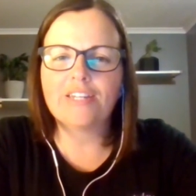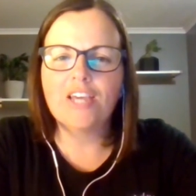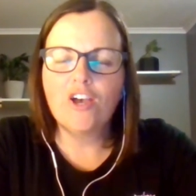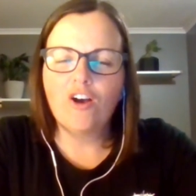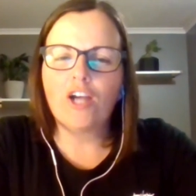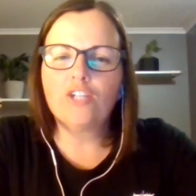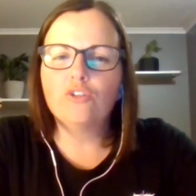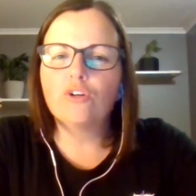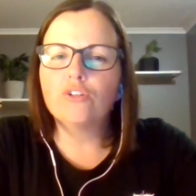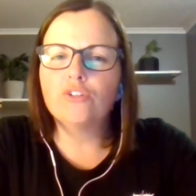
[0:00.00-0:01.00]
And I
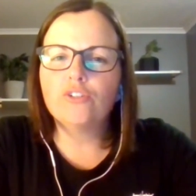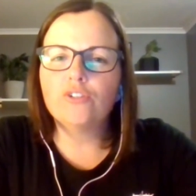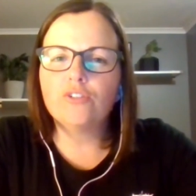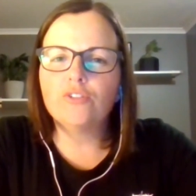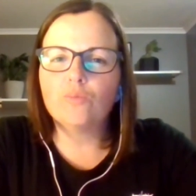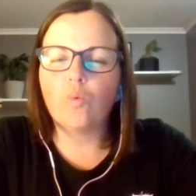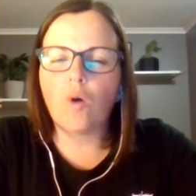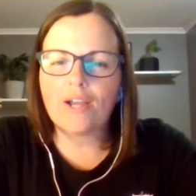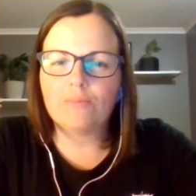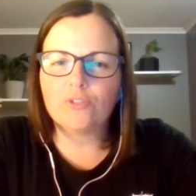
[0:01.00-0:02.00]
know
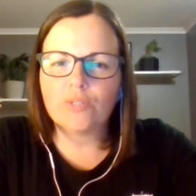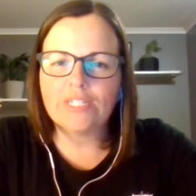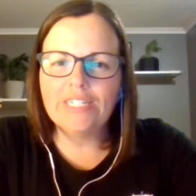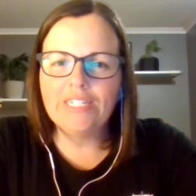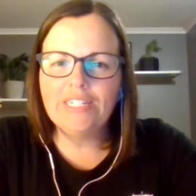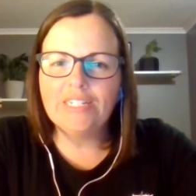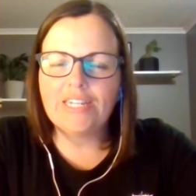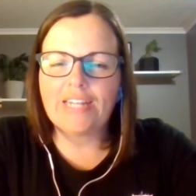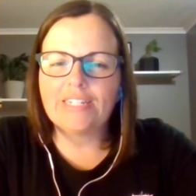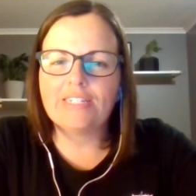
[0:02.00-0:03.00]
why I'm doing it.
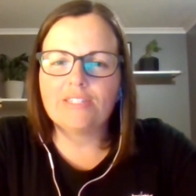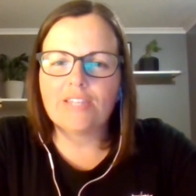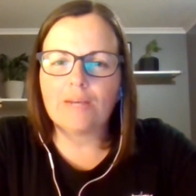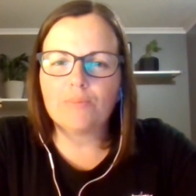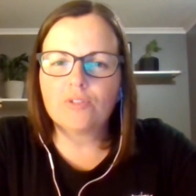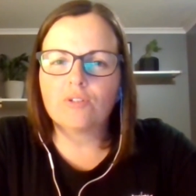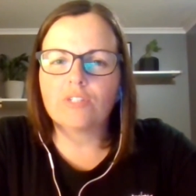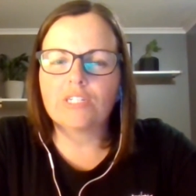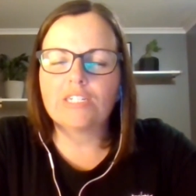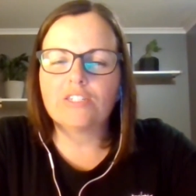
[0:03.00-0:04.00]
And it is
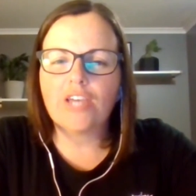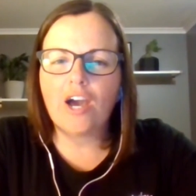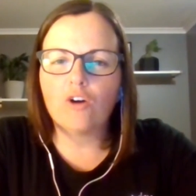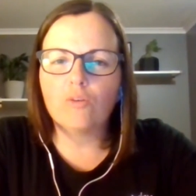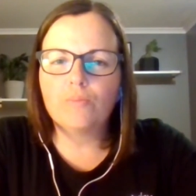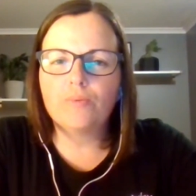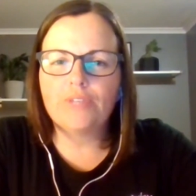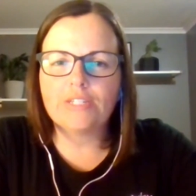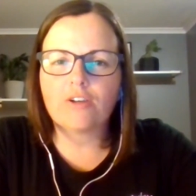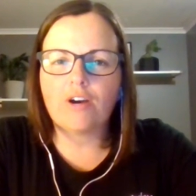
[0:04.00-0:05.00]
absolutely to help
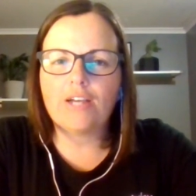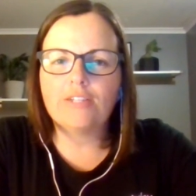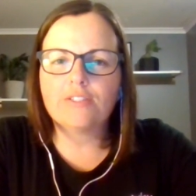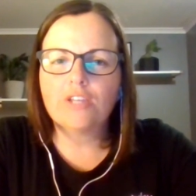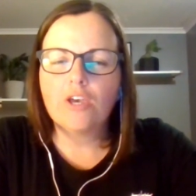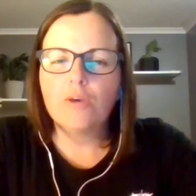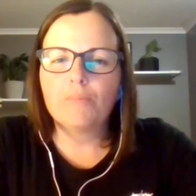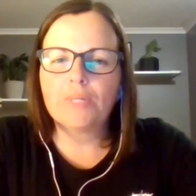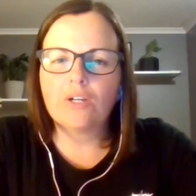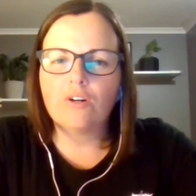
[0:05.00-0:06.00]
these guys
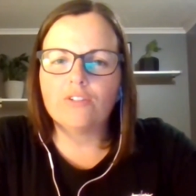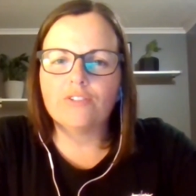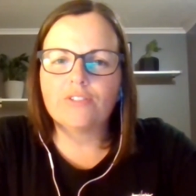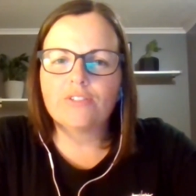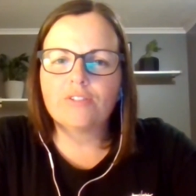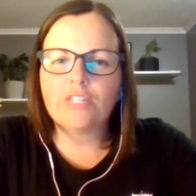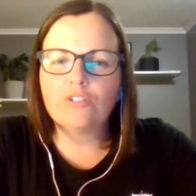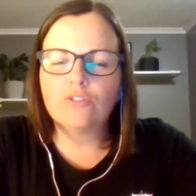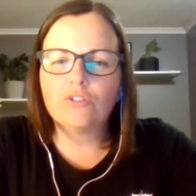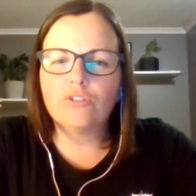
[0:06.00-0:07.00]
because
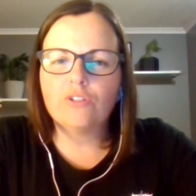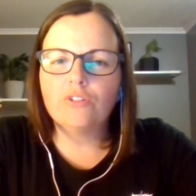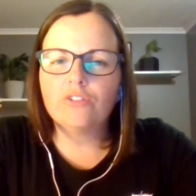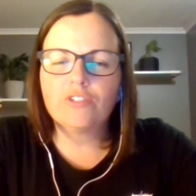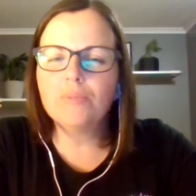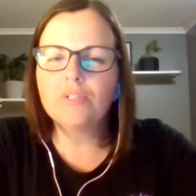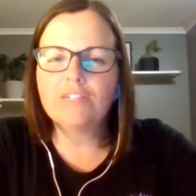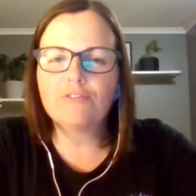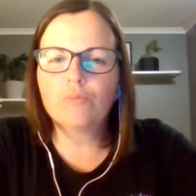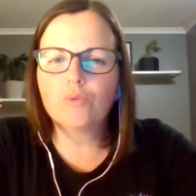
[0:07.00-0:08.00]
they do
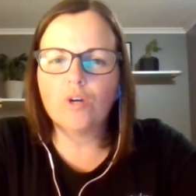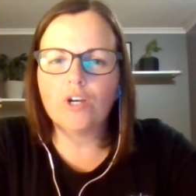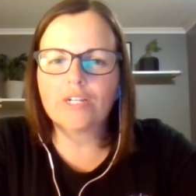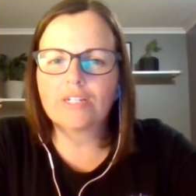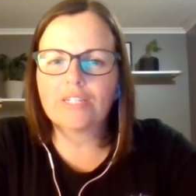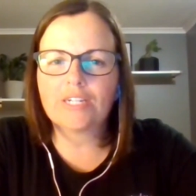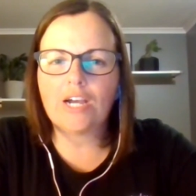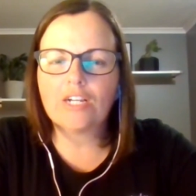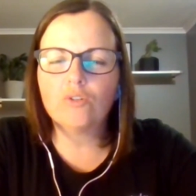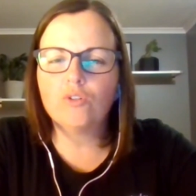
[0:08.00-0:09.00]
unbelievable work. Like
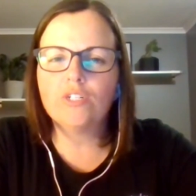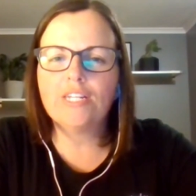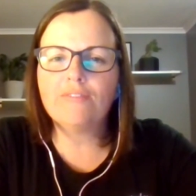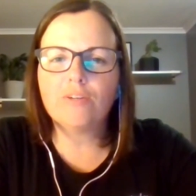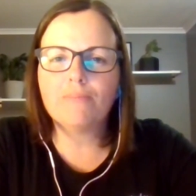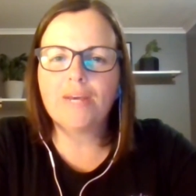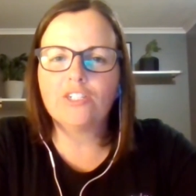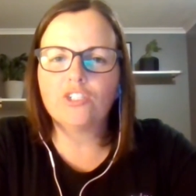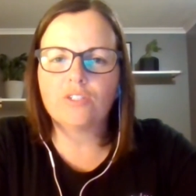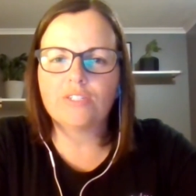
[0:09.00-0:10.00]
I couldn't even
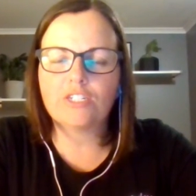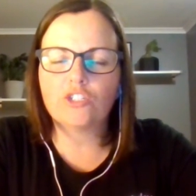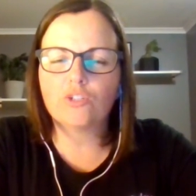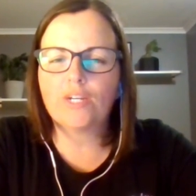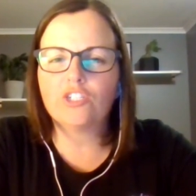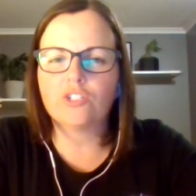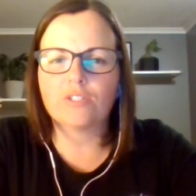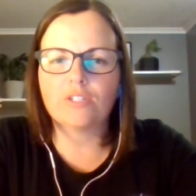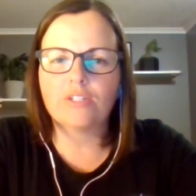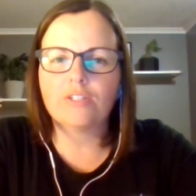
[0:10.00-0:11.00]
imagine the
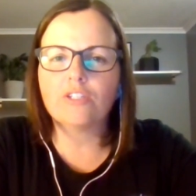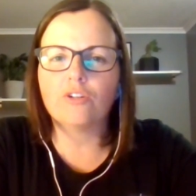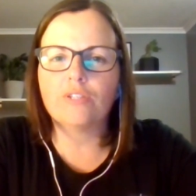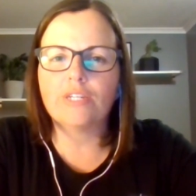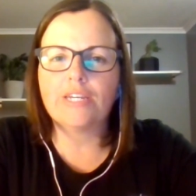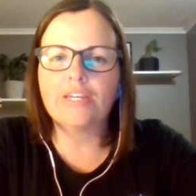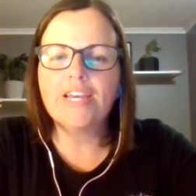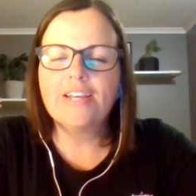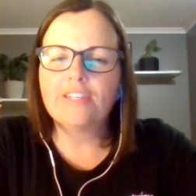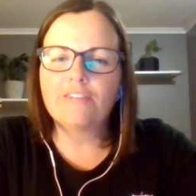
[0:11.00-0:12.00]
situations that, you know, they're
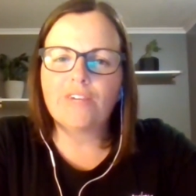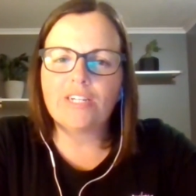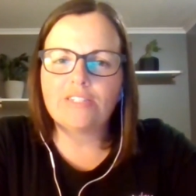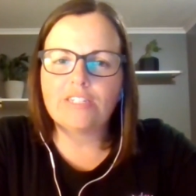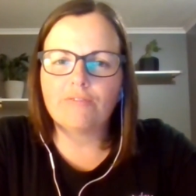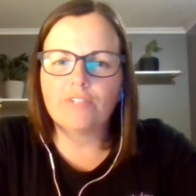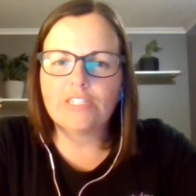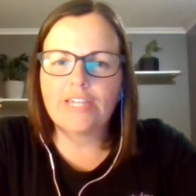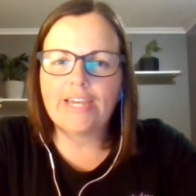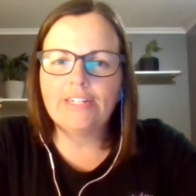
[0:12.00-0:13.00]
they're facing every
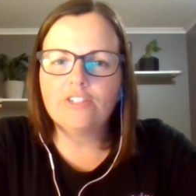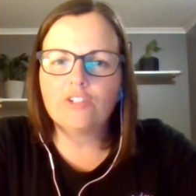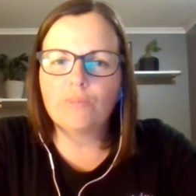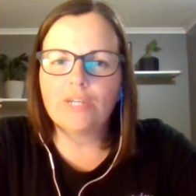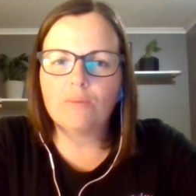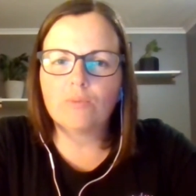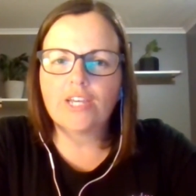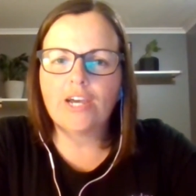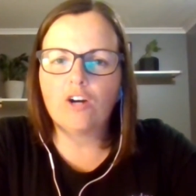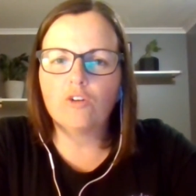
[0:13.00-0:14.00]
day to be able
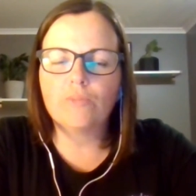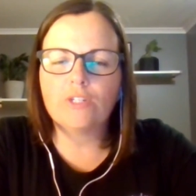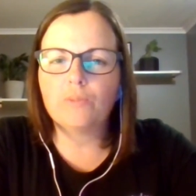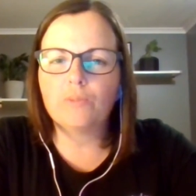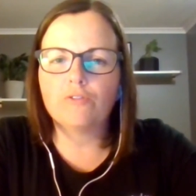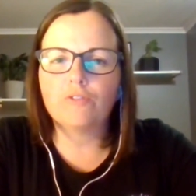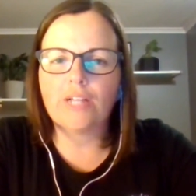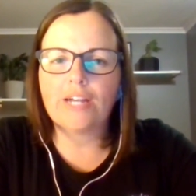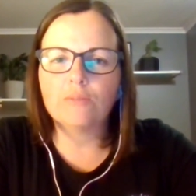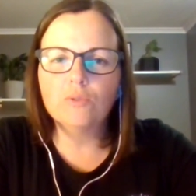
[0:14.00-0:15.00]
to help these
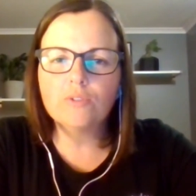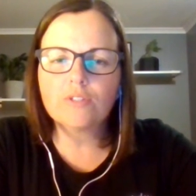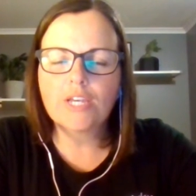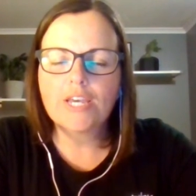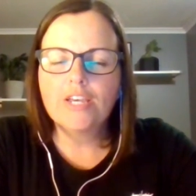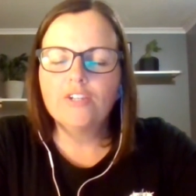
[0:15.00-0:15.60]
beautiful animals.